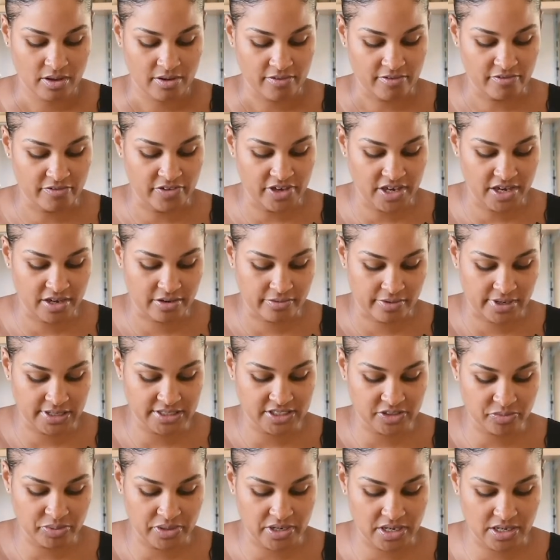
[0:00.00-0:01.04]
vegan
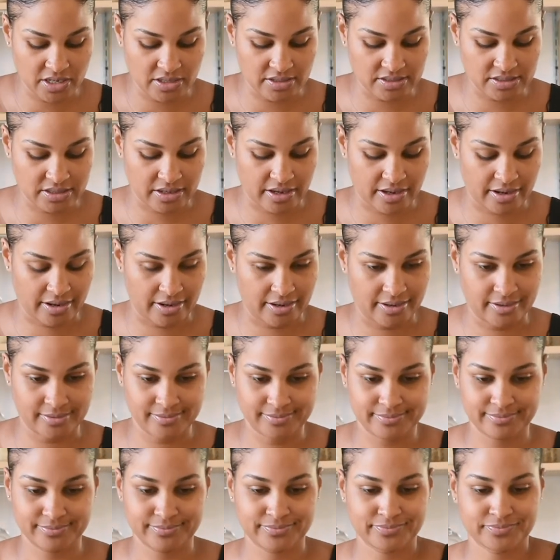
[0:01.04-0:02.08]
recipes, like
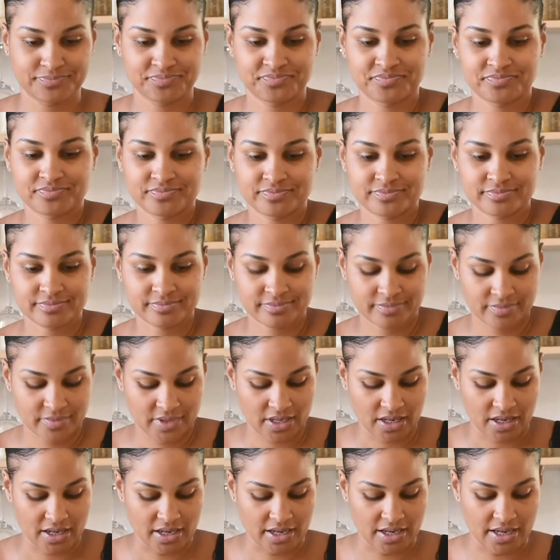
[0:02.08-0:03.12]

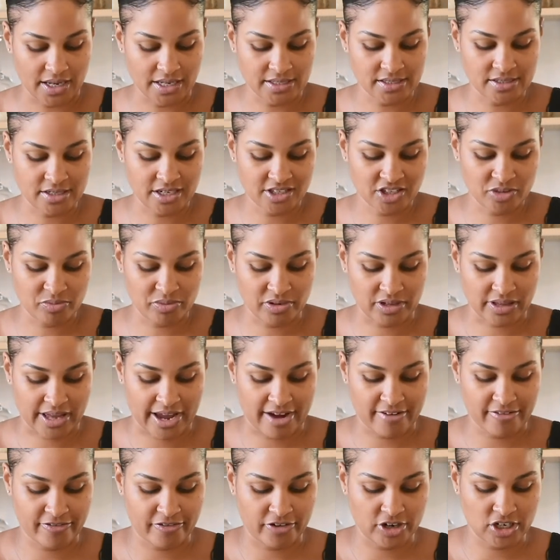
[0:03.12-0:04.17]
it's nothing but
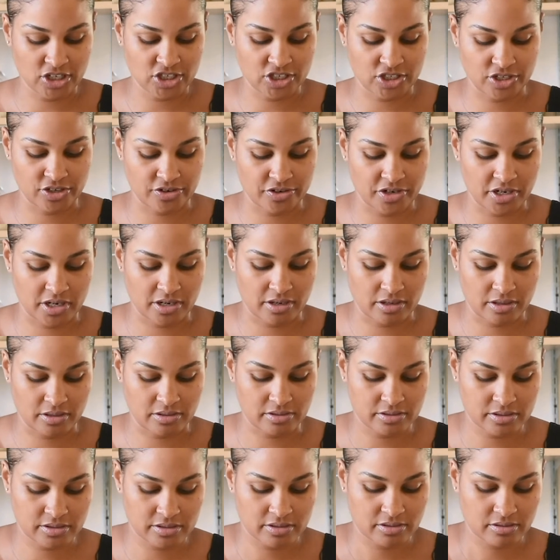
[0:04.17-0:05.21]
like fresh
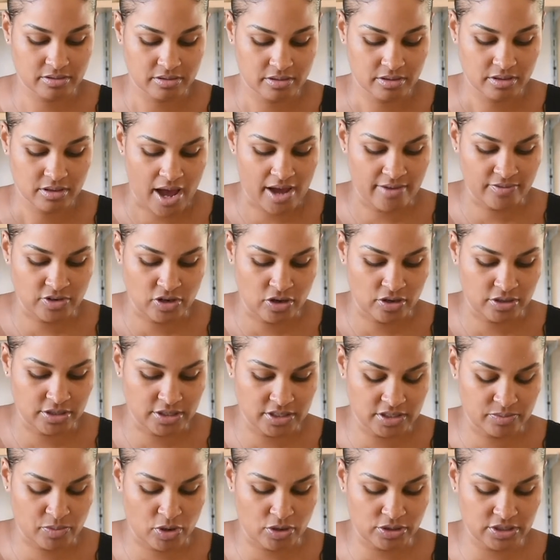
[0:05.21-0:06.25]
ingredients. I've
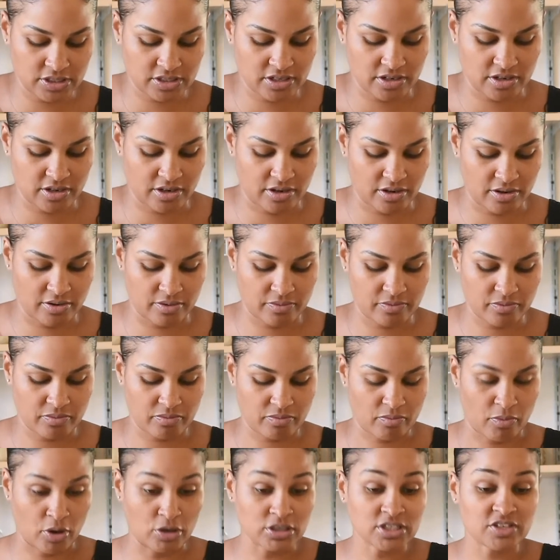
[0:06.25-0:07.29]
noticed most
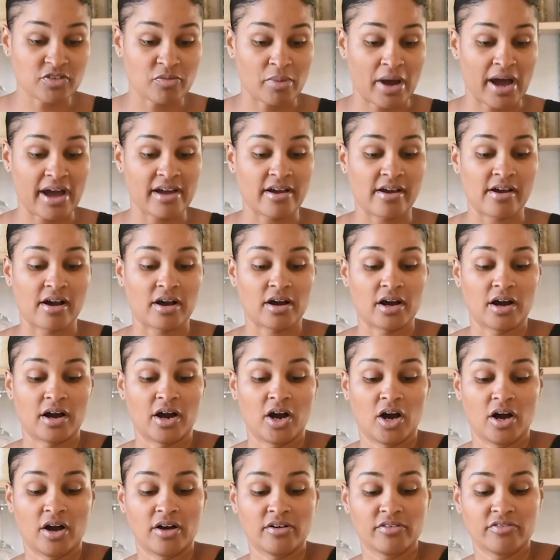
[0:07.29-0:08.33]
of
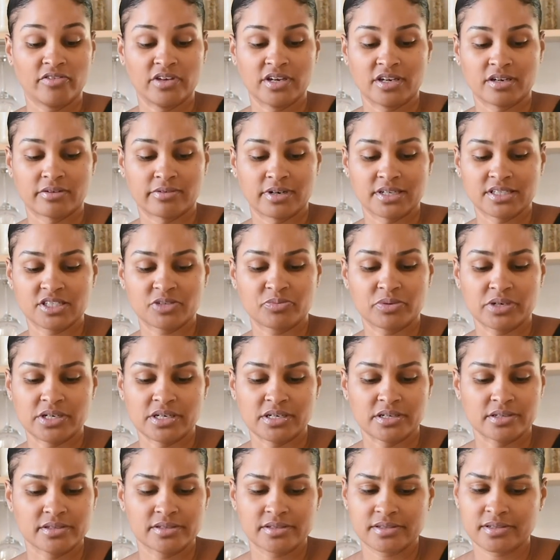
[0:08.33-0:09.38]
my vegan
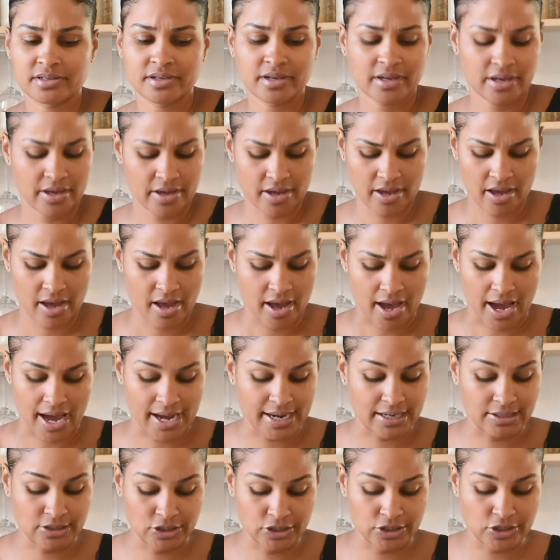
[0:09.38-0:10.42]
recipes,
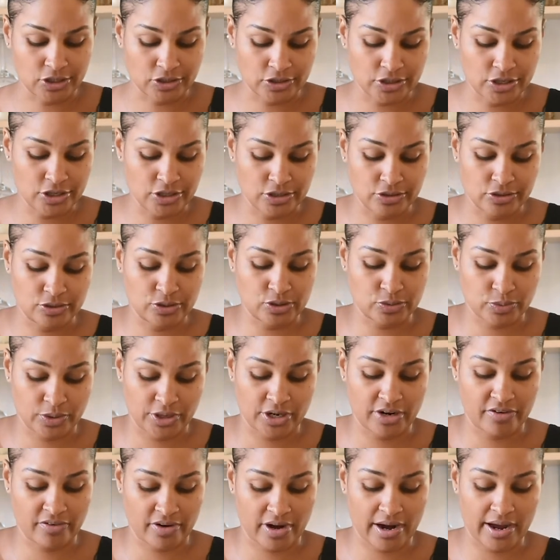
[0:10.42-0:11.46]
I literally use
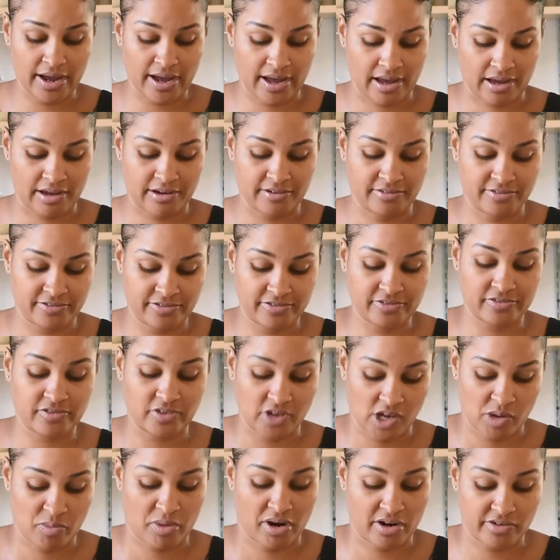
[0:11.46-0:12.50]
whatever I have
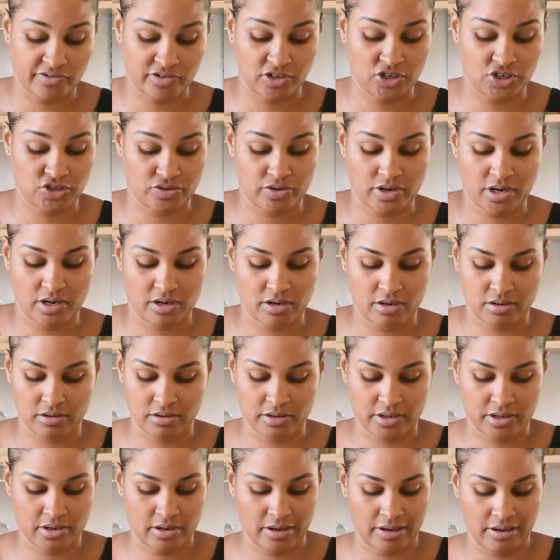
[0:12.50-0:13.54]
in my refrigerator,
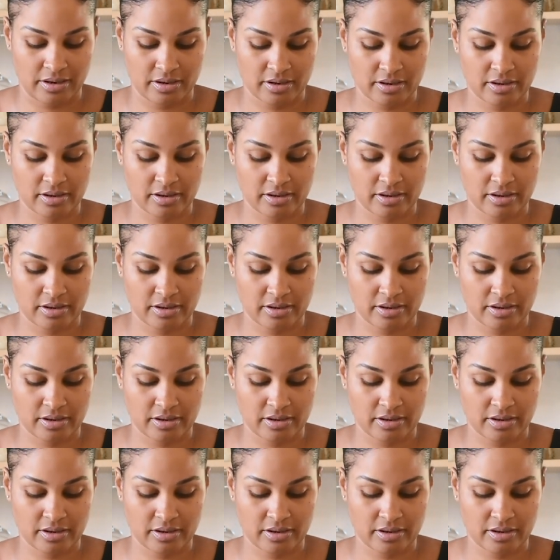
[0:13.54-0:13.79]
like